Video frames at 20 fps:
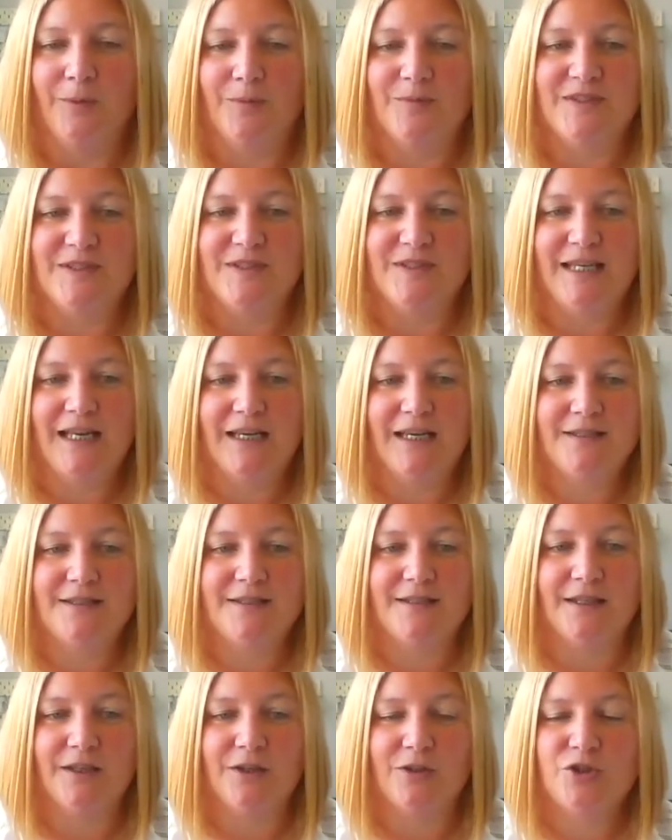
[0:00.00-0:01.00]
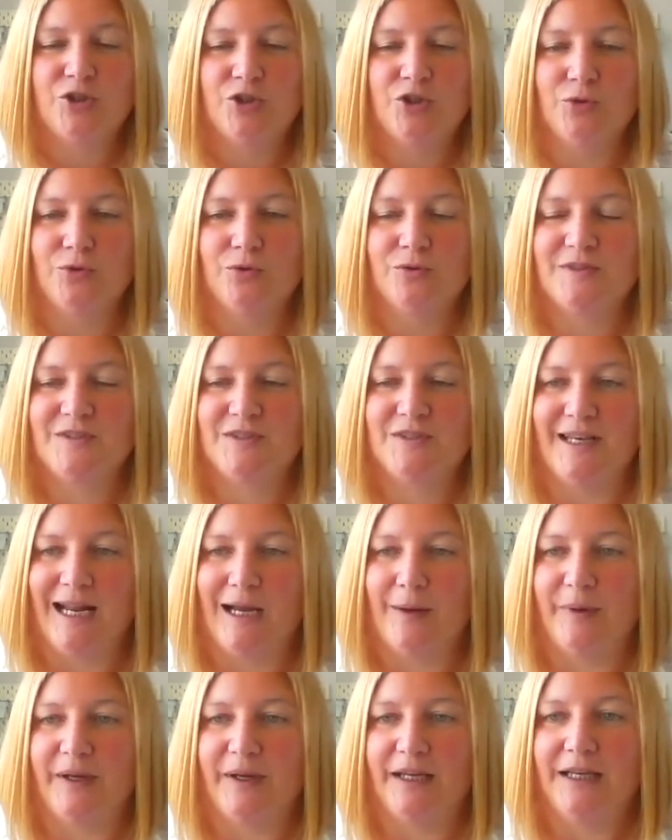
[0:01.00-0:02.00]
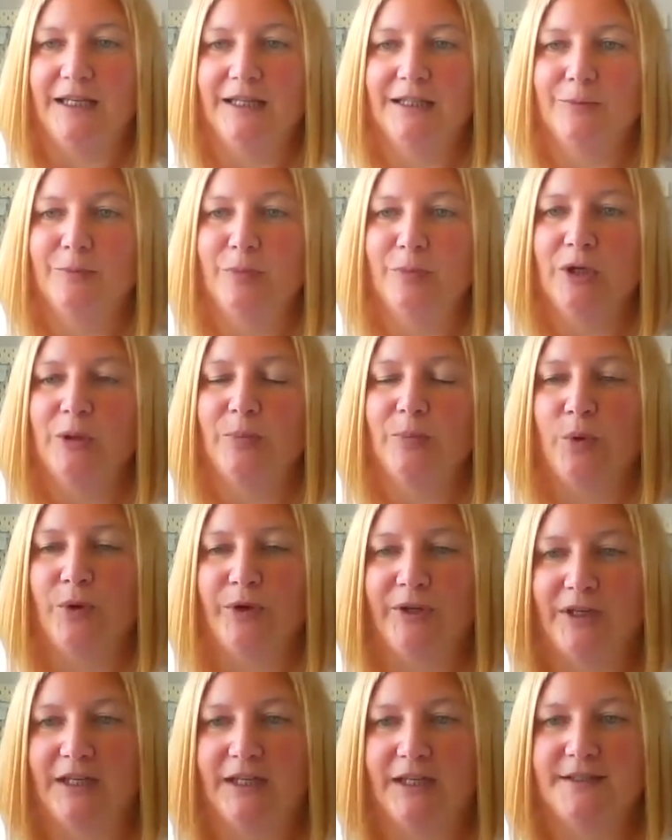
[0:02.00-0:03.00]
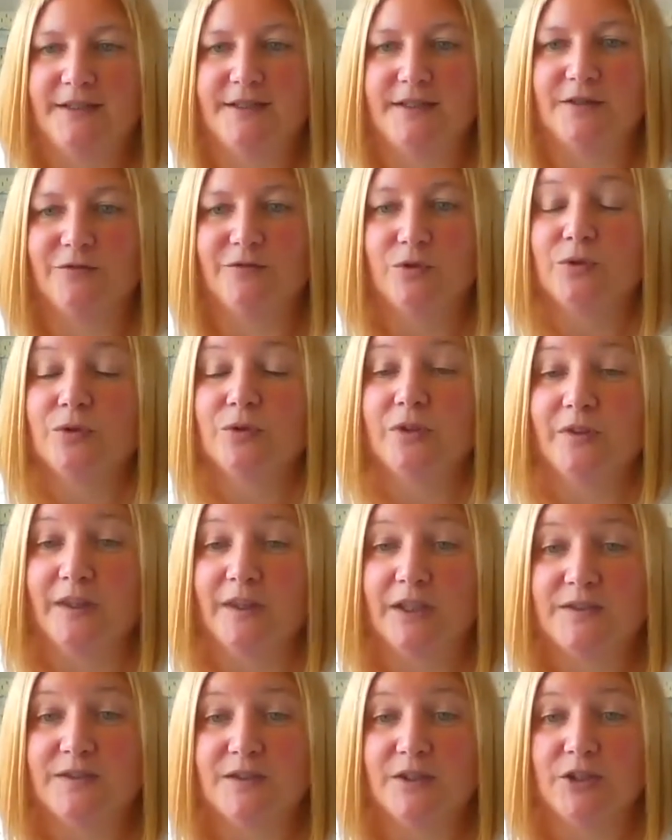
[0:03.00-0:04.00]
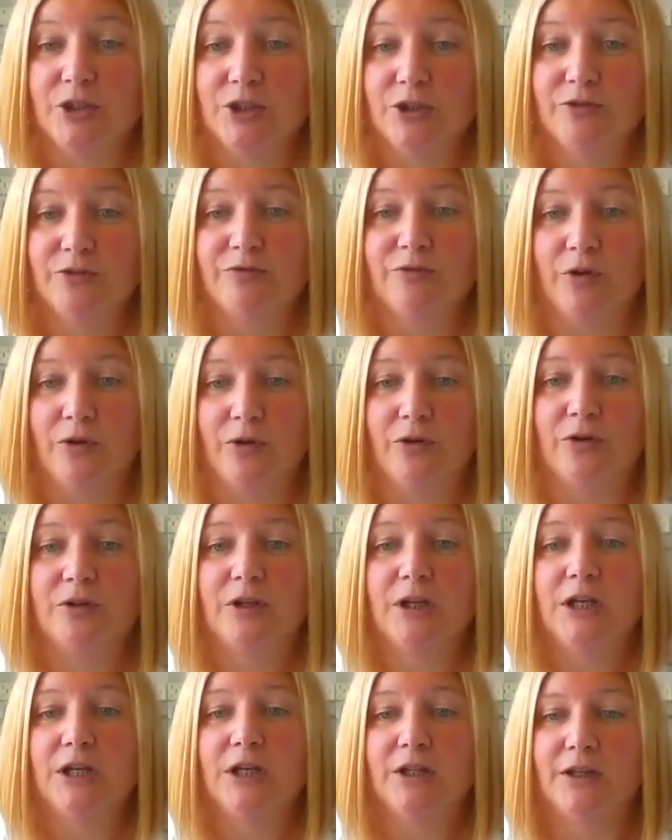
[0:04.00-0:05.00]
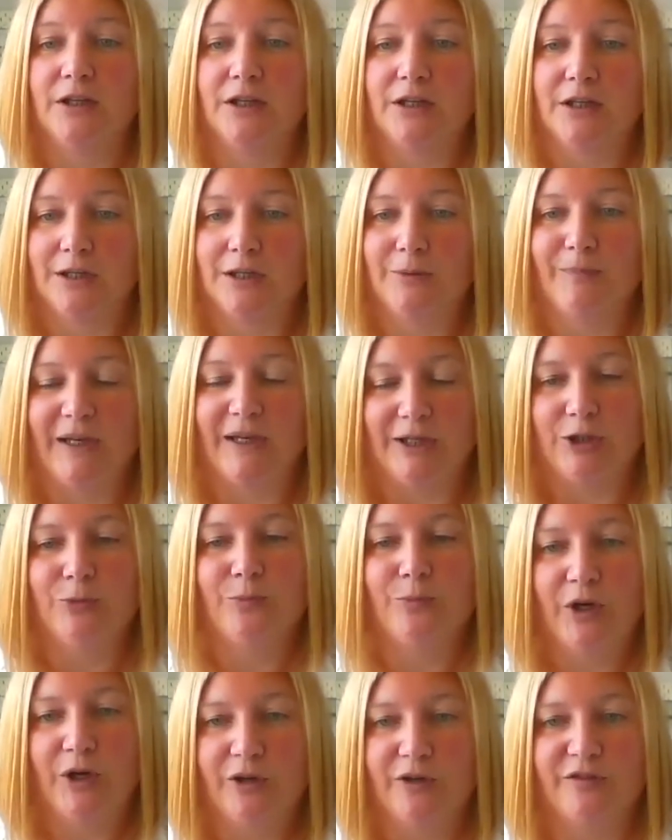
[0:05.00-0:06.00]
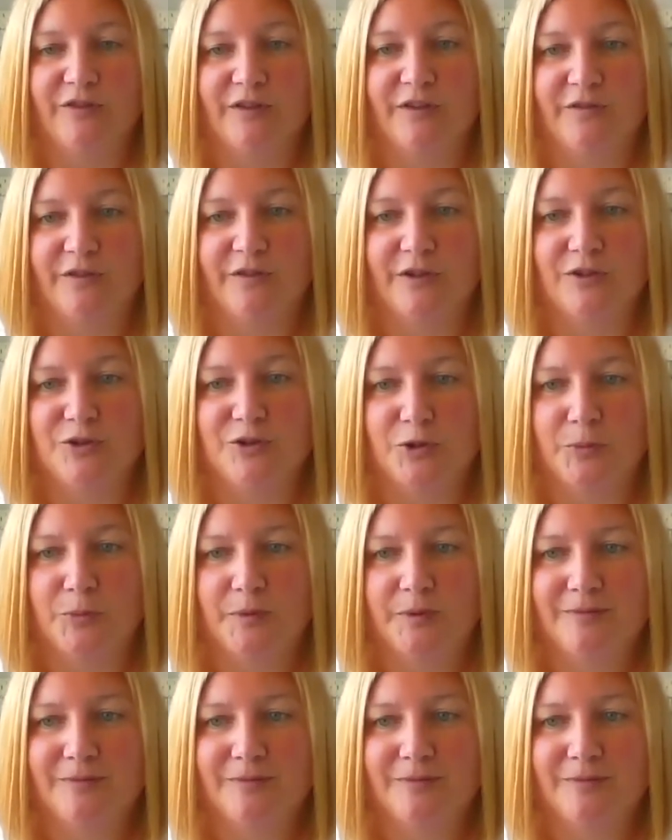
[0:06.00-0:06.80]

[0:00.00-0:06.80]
So tell us in a short, snappy little bullet point list of all the things that you've got that are going to make you perfect for the job.